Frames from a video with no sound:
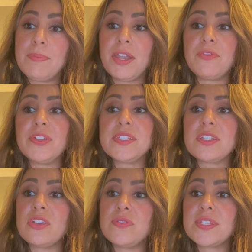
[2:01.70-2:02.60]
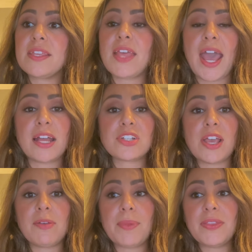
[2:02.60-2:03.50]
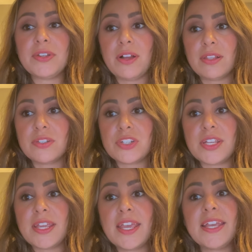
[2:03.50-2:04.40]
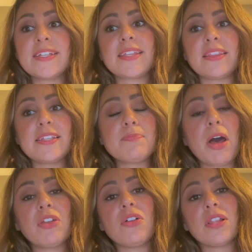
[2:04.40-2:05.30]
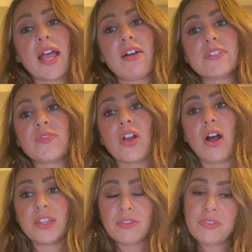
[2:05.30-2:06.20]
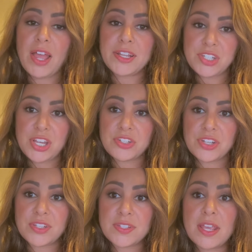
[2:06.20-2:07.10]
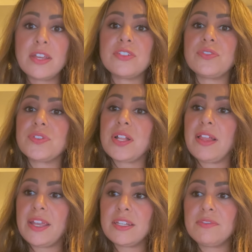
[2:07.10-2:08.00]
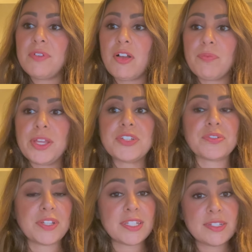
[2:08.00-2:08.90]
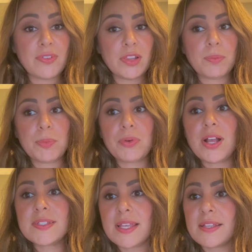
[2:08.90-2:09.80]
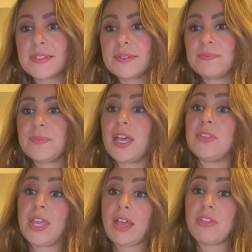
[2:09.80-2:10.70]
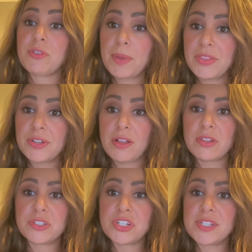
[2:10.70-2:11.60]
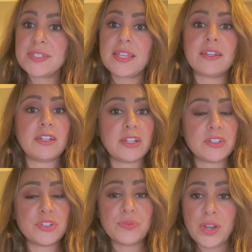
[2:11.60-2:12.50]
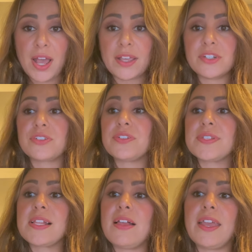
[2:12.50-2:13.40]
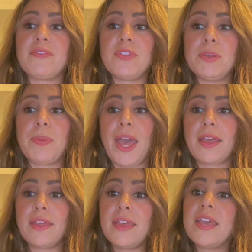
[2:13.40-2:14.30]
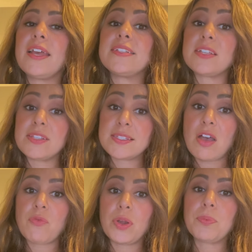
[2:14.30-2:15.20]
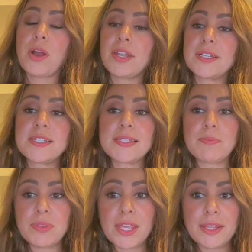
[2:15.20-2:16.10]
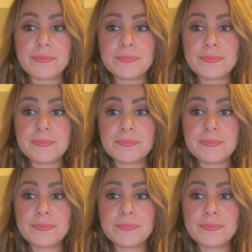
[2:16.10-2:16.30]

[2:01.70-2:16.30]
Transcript: benefits to using the Agile methodology is that this model allows for on-the-fly changes due to client involvement during the development process, unlike other methodologies that do not introduce client feedback until the software product is complete.